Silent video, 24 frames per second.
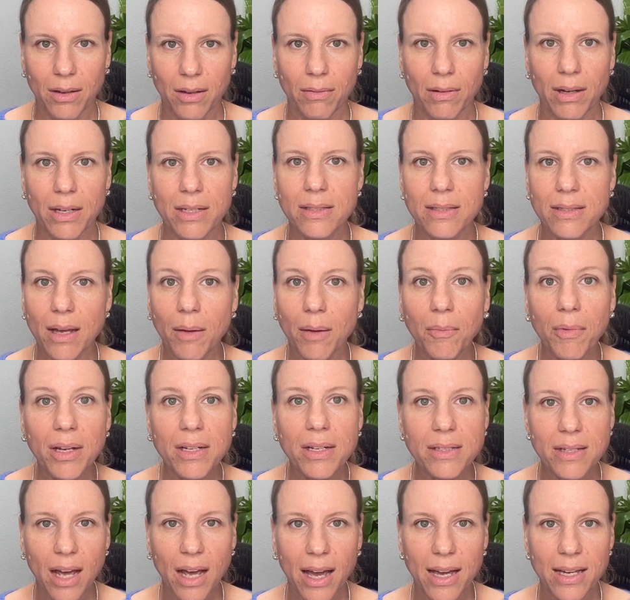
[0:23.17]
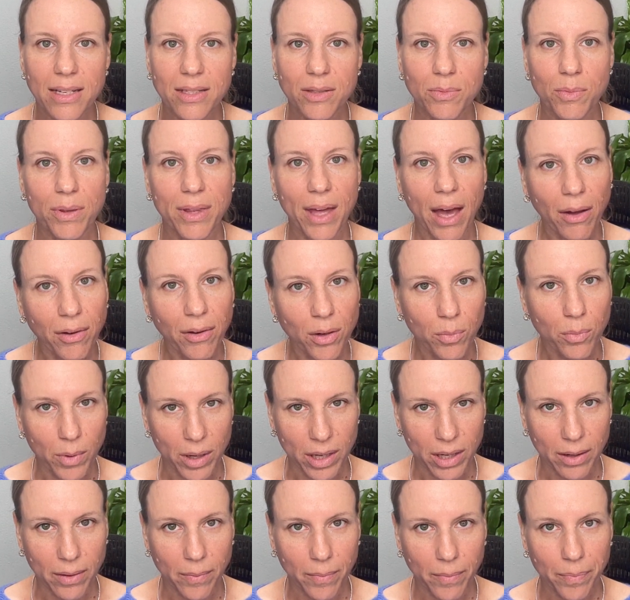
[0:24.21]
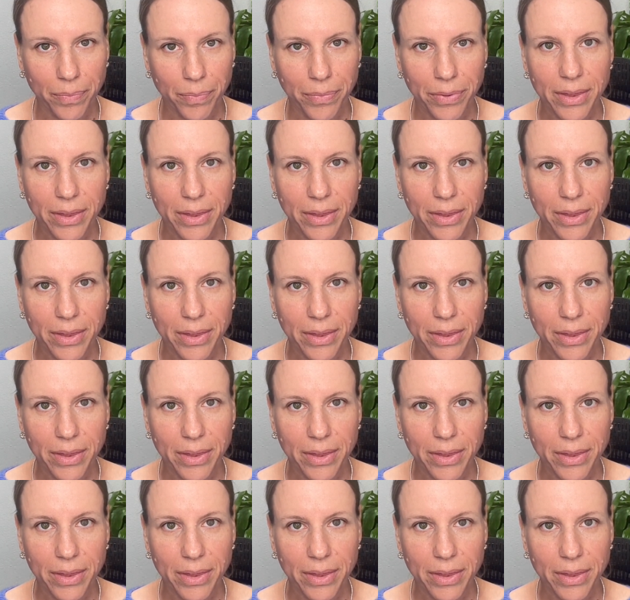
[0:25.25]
When someone dies without a will,